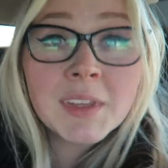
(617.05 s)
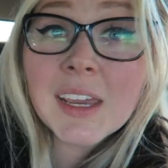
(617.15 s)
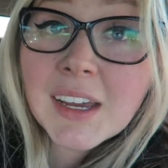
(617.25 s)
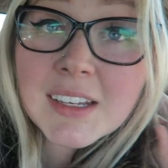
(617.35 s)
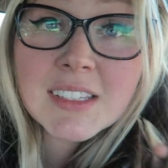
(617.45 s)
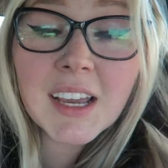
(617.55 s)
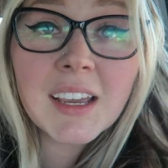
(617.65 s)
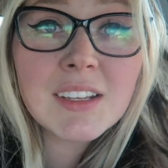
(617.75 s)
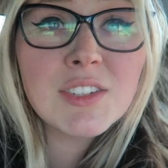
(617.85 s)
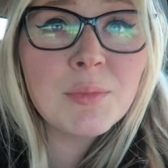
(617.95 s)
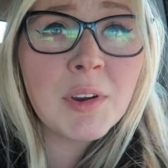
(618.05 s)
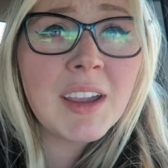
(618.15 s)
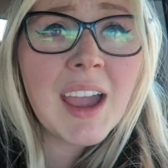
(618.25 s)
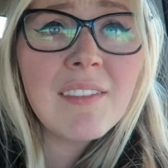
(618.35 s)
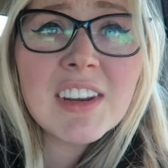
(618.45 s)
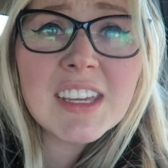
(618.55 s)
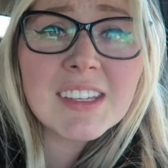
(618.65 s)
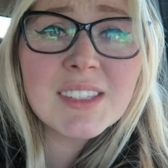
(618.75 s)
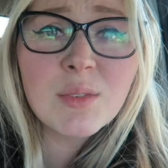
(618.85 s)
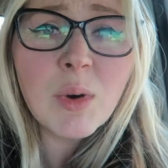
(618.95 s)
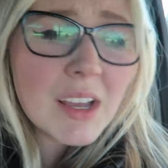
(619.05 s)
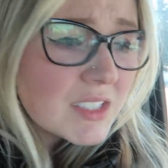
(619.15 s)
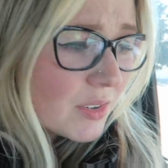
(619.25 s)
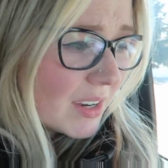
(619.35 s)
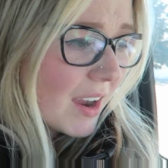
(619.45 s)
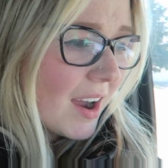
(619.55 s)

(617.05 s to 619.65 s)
And I had two more cavities. What is going